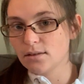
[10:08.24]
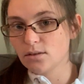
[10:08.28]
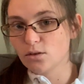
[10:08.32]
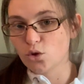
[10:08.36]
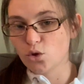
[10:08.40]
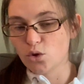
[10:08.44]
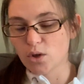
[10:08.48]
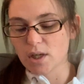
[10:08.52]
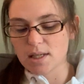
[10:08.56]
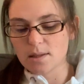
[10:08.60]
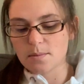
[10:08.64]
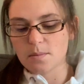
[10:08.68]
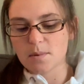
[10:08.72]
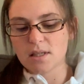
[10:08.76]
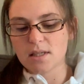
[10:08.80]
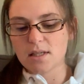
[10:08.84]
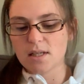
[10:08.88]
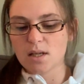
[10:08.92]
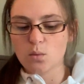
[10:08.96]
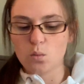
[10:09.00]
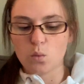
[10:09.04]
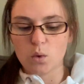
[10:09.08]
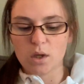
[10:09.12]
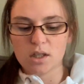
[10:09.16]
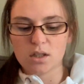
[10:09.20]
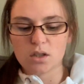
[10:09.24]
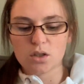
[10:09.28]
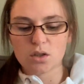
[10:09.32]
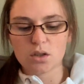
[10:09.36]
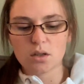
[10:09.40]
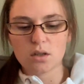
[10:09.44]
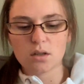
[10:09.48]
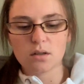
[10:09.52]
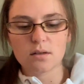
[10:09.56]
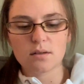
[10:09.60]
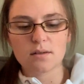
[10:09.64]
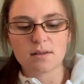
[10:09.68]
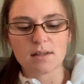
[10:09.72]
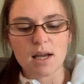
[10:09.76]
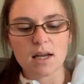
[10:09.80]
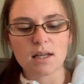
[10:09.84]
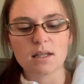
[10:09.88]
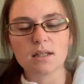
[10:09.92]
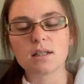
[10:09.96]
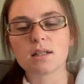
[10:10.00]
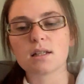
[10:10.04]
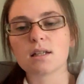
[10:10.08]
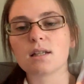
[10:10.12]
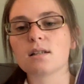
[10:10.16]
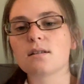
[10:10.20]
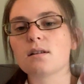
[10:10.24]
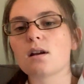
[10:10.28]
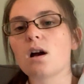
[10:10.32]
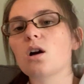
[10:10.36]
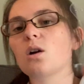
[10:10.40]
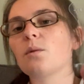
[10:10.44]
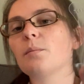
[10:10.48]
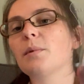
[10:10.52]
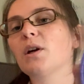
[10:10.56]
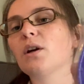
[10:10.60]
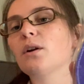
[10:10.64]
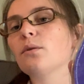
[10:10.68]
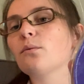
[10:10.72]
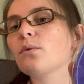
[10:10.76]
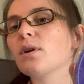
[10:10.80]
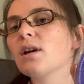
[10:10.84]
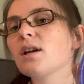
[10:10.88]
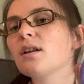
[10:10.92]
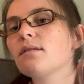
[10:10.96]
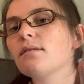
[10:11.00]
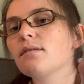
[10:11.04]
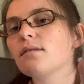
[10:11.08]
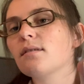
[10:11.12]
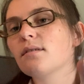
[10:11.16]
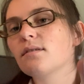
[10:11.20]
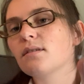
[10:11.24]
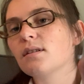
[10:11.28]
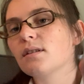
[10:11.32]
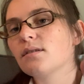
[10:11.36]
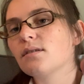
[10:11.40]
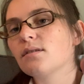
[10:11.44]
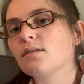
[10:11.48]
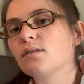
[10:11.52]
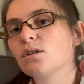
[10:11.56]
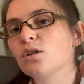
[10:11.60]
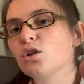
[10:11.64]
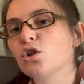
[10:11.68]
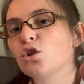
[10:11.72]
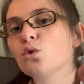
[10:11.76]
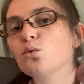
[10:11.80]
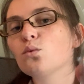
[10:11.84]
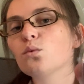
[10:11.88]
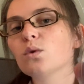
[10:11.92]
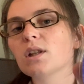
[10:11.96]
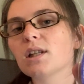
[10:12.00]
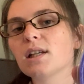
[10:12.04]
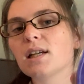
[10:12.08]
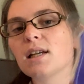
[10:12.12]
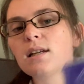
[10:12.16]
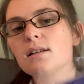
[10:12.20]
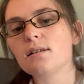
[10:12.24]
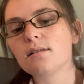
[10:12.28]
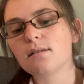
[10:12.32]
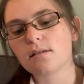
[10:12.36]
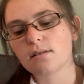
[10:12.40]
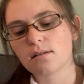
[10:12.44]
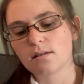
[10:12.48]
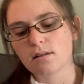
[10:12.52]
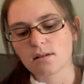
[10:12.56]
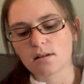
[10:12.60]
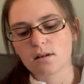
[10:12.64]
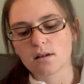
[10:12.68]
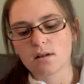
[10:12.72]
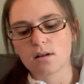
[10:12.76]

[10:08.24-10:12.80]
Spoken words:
Christmassy winter scent is Huckleberry Wreath. This is a new release.